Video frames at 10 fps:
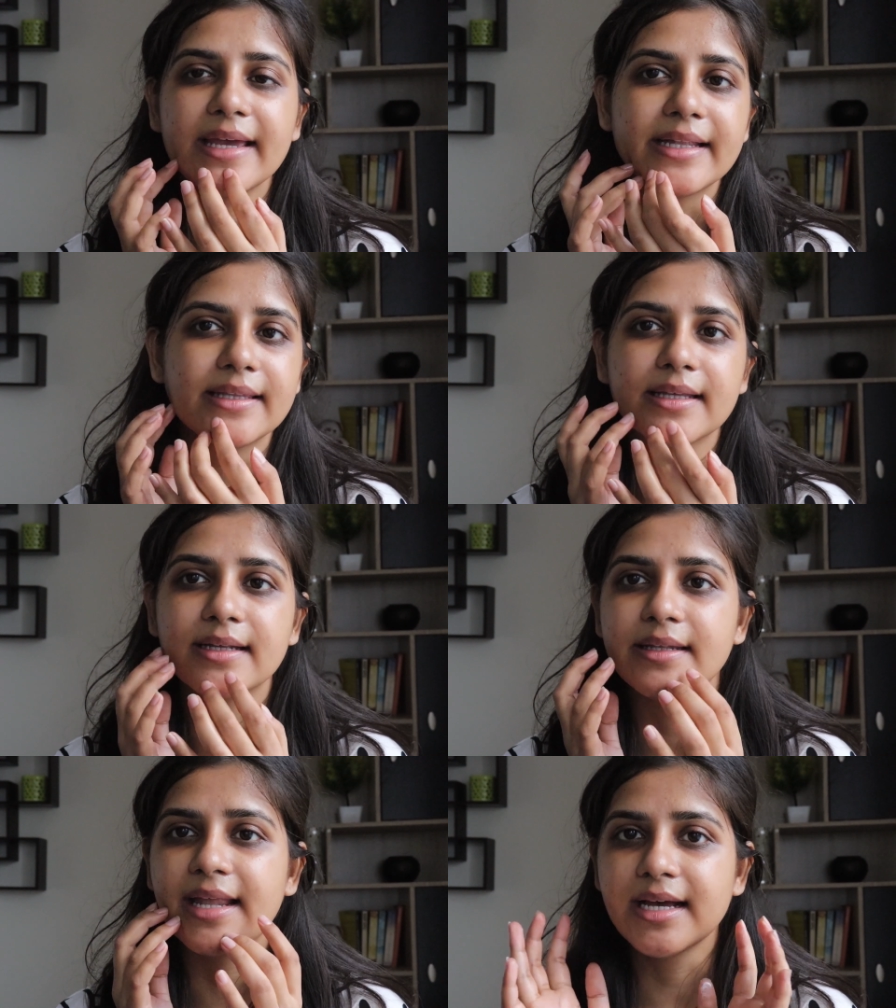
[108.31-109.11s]
And
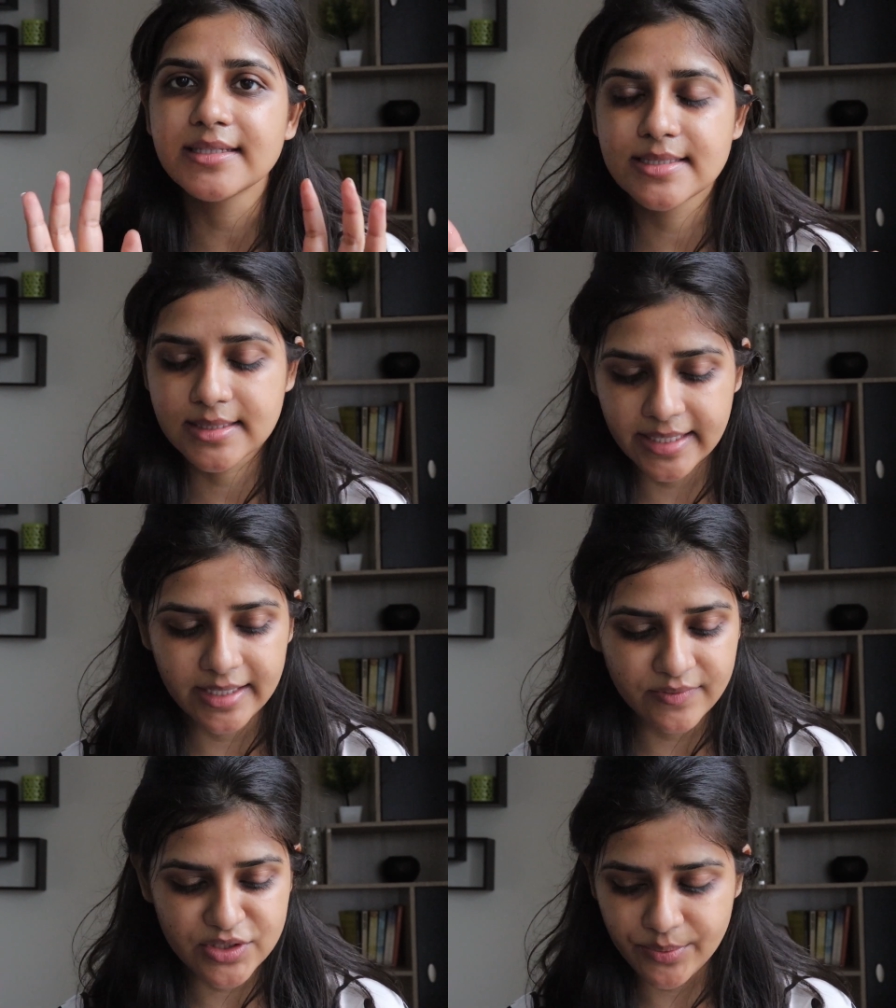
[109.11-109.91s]
the last
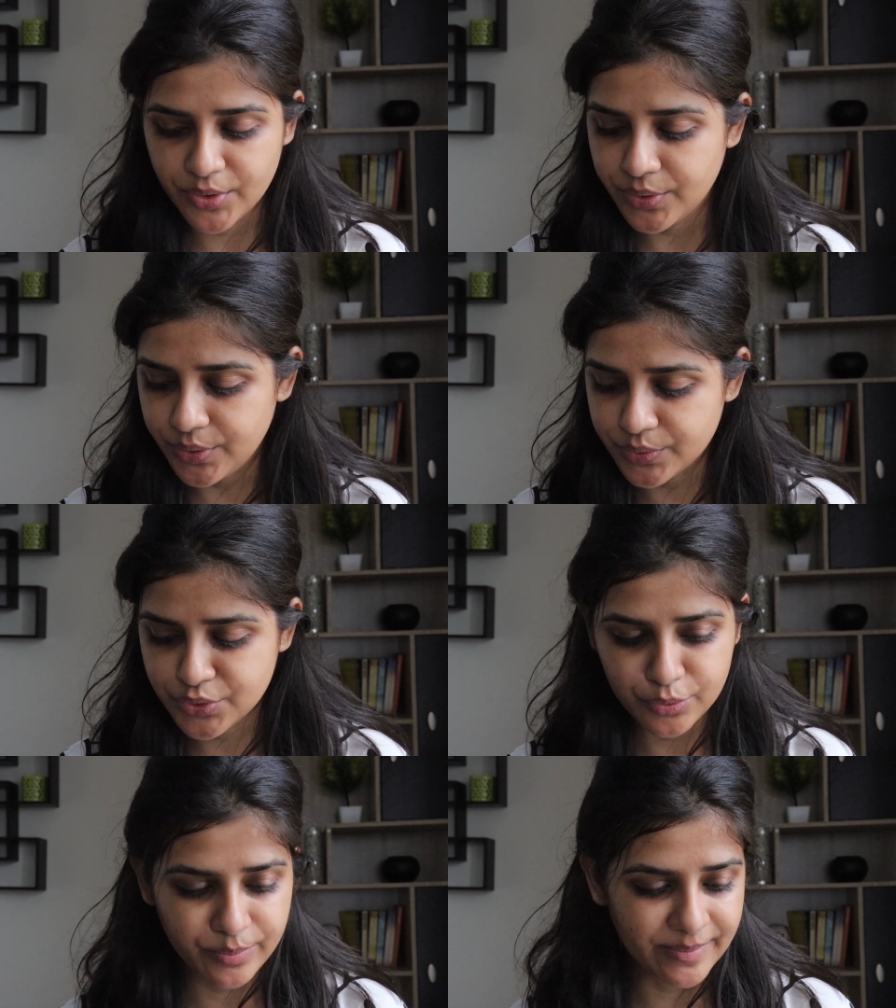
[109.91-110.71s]
thing which I'm going to use
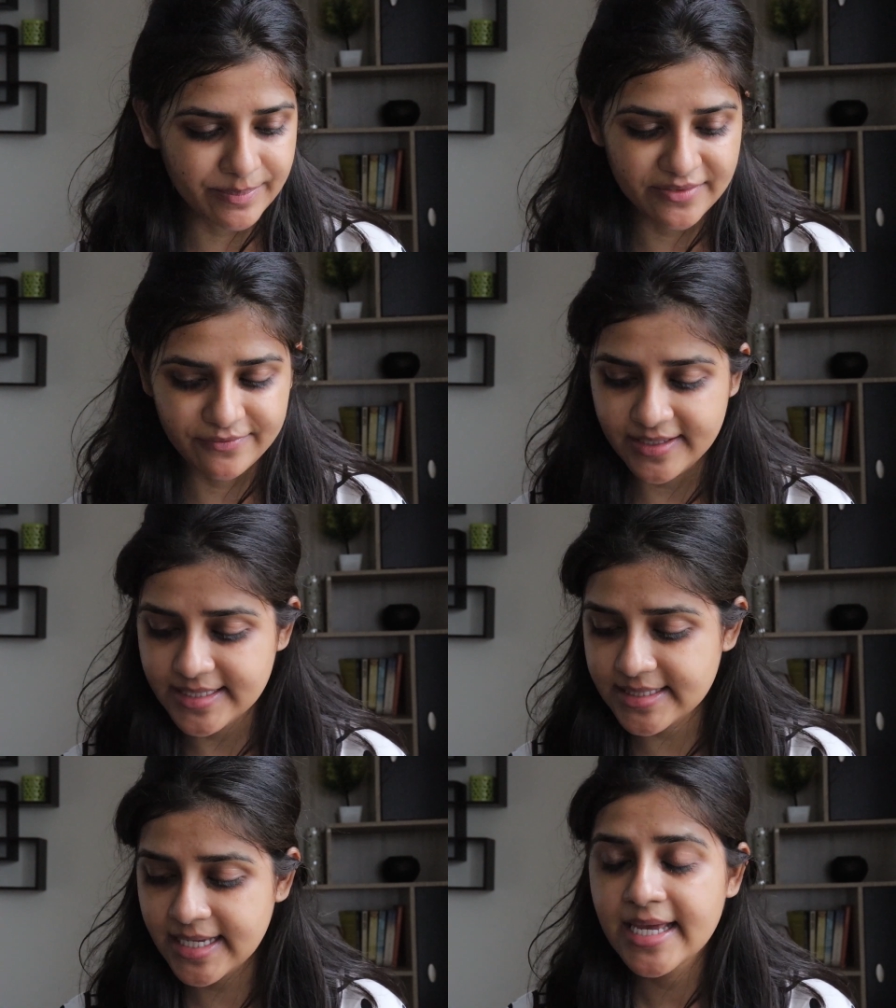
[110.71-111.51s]
to prep my
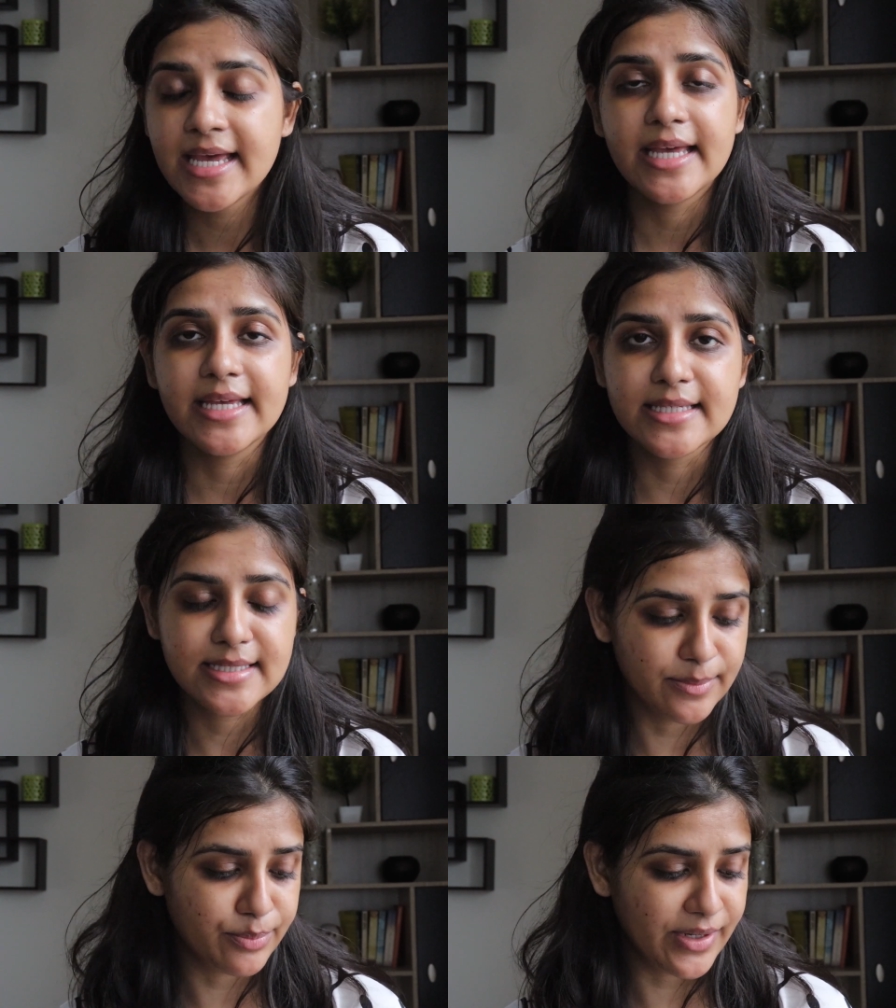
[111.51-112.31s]
face
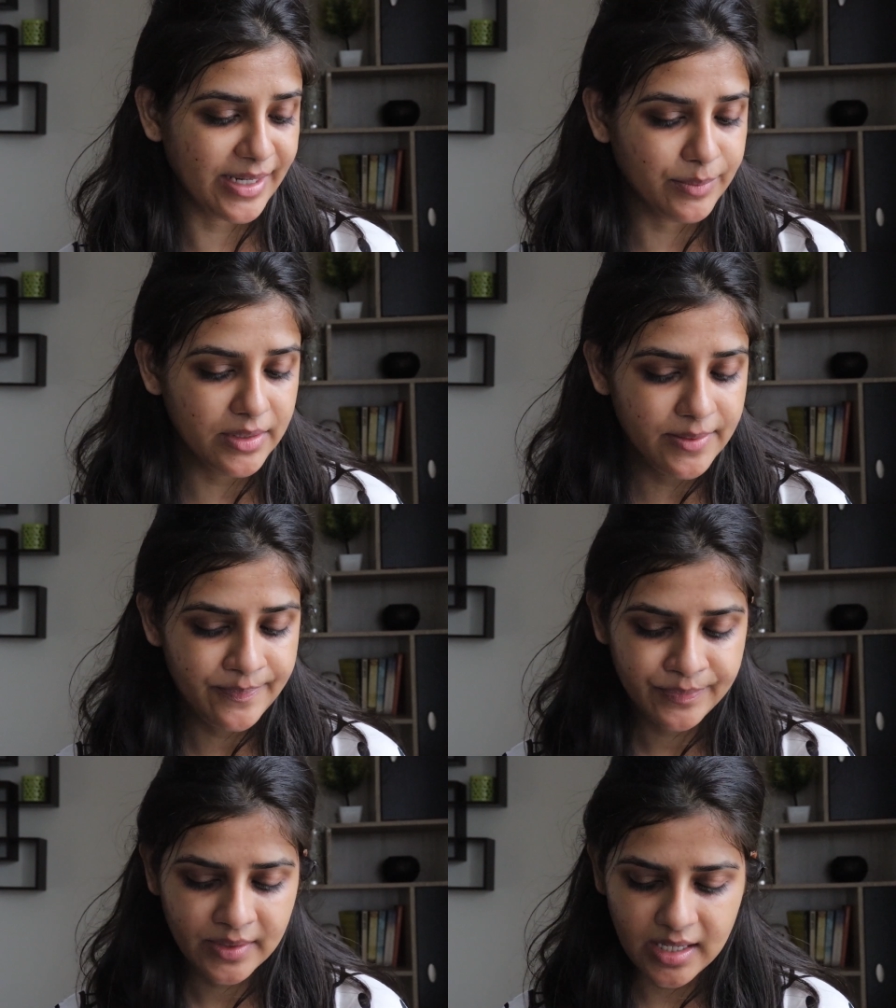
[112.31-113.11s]
is the primer.
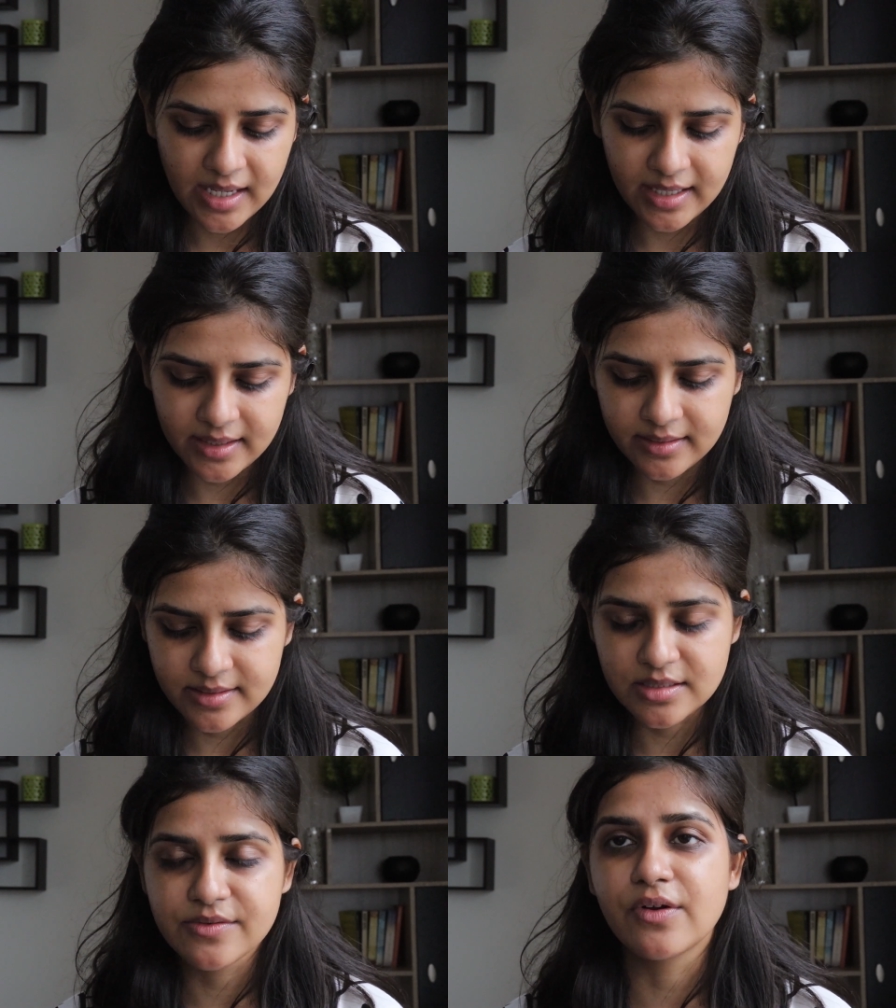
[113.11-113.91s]
And
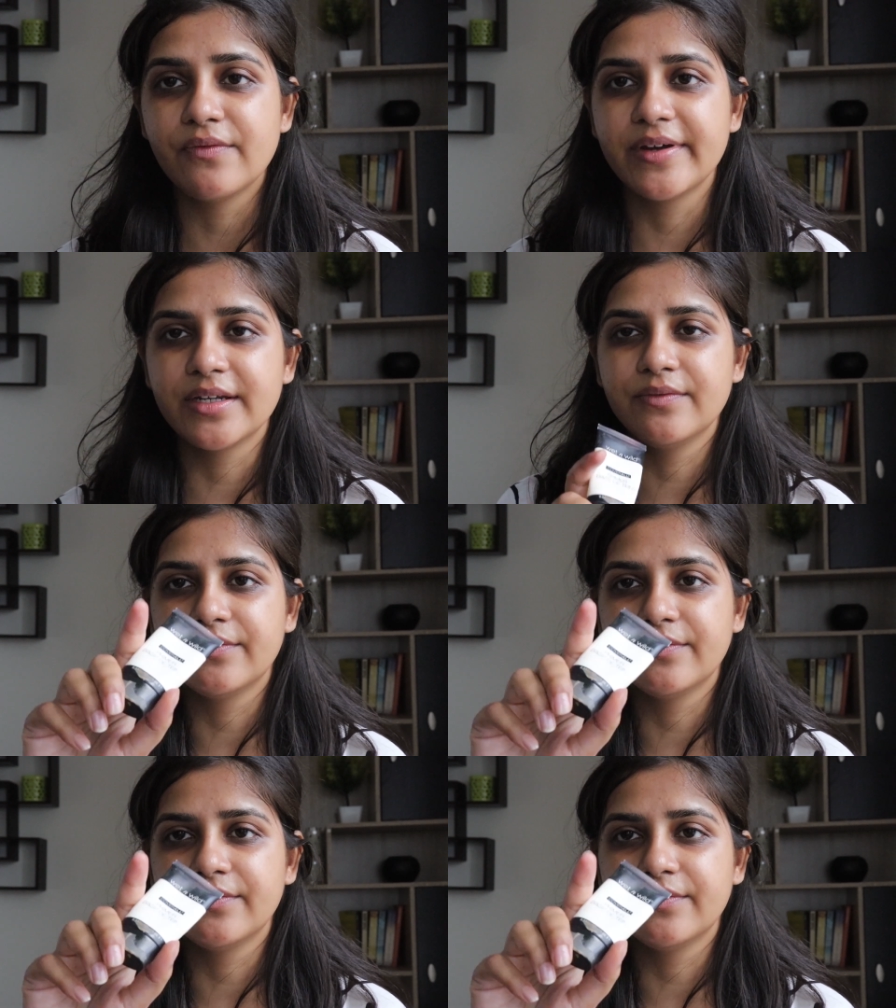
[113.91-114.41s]
this is from Wet n